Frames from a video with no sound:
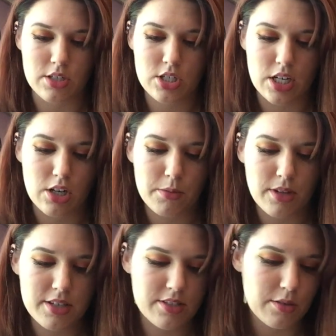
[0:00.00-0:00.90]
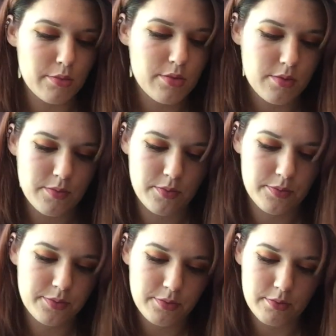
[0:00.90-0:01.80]
Cherry Blossom,
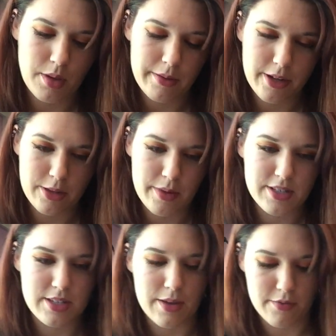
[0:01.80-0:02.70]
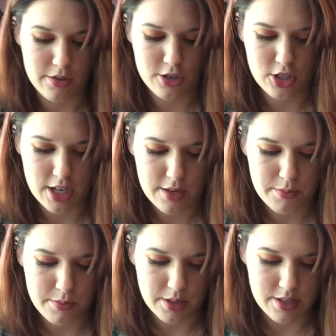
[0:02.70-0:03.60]
maybe not the best name for the
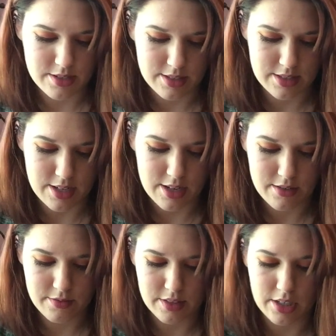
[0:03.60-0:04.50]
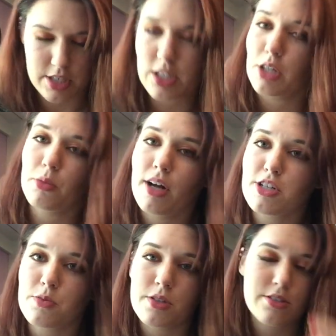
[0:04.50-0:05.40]
shade because it's not very cherry
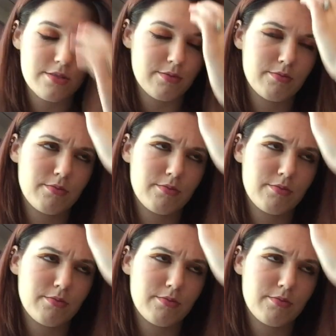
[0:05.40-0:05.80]
blossomish.